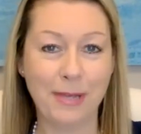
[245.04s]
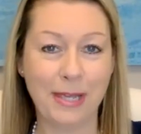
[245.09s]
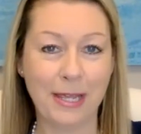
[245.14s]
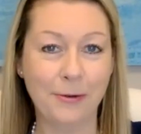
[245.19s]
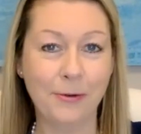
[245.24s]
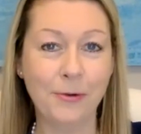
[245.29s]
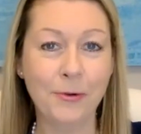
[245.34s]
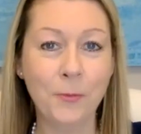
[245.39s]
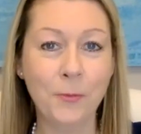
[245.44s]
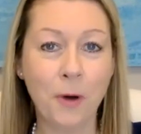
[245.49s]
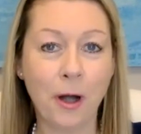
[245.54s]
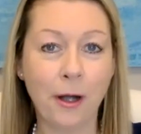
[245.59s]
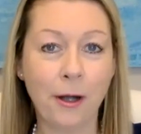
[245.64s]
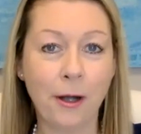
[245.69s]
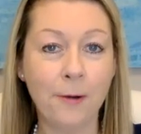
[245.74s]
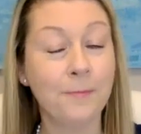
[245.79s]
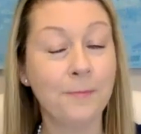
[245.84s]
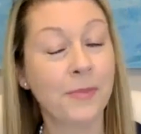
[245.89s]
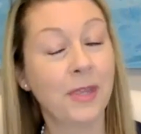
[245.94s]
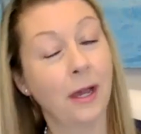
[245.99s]
Pinot
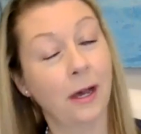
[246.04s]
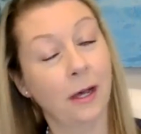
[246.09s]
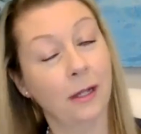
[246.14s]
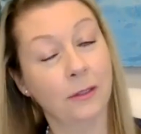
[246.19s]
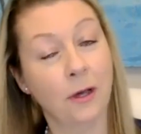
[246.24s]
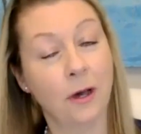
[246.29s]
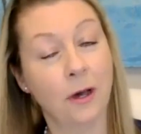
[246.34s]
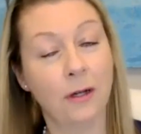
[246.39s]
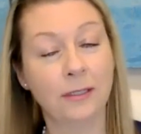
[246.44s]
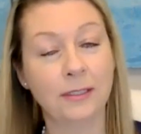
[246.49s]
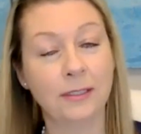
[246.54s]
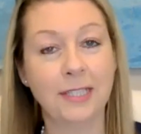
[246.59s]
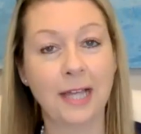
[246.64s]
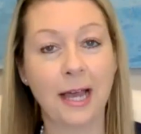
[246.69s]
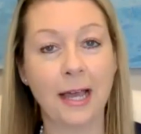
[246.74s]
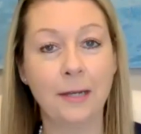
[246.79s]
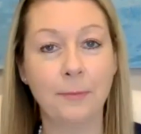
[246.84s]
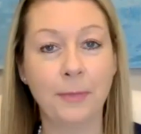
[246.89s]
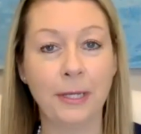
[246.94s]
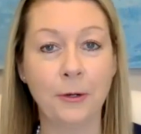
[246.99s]
Noir
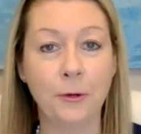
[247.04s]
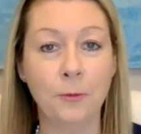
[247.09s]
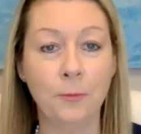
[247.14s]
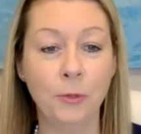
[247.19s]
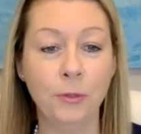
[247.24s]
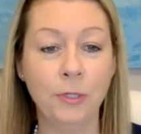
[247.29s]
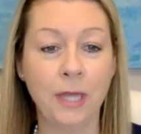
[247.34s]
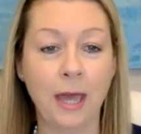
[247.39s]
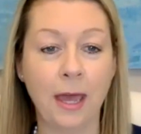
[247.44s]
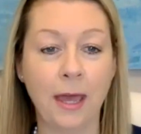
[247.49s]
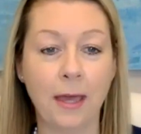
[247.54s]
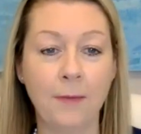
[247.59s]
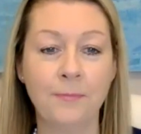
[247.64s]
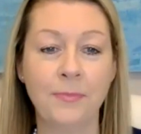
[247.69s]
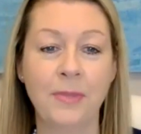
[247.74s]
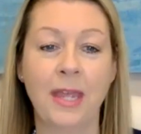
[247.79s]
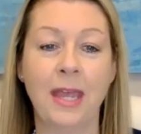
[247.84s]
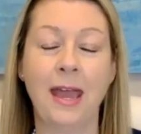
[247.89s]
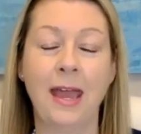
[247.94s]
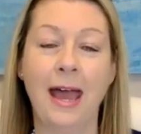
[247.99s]
alongside Pinot Meunier
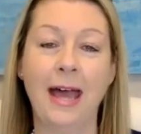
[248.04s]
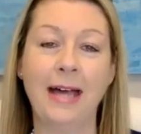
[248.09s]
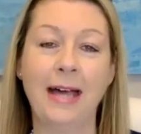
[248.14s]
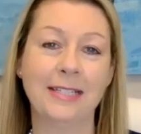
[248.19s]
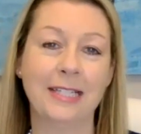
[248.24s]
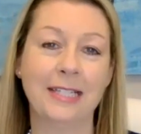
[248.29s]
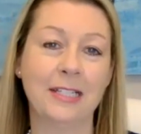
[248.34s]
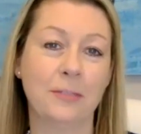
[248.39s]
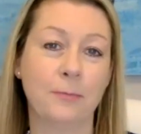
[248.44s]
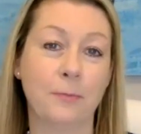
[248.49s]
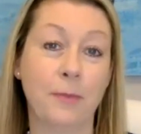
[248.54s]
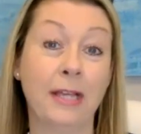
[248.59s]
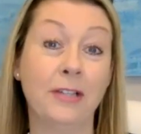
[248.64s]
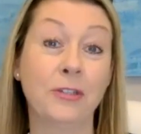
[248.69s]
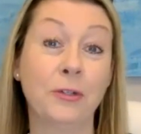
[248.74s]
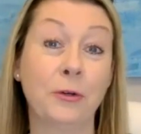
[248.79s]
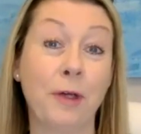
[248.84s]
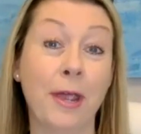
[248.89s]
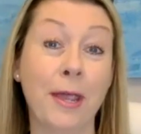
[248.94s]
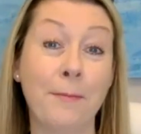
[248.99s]
as its
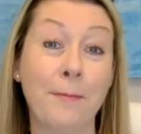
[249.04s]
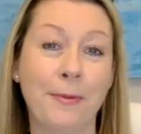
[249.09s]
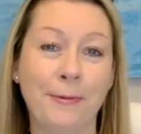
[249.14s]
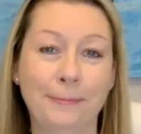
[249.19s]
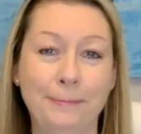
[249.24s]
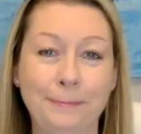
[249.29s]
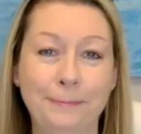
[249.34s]
base grape.